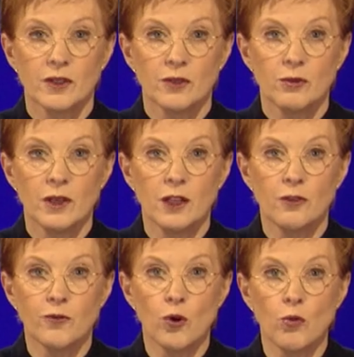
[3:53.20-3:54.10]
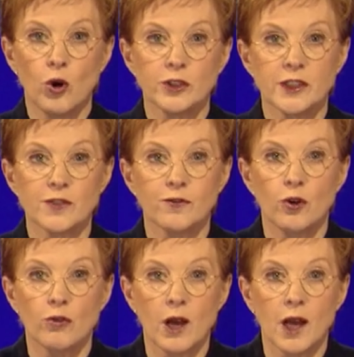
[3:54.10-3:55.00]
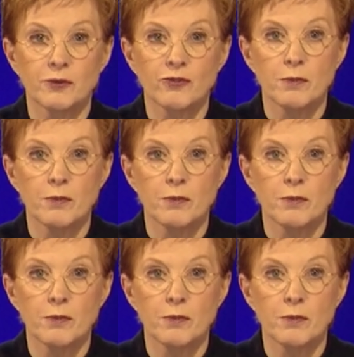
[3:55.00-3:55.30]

Well, forewarned is forearmed.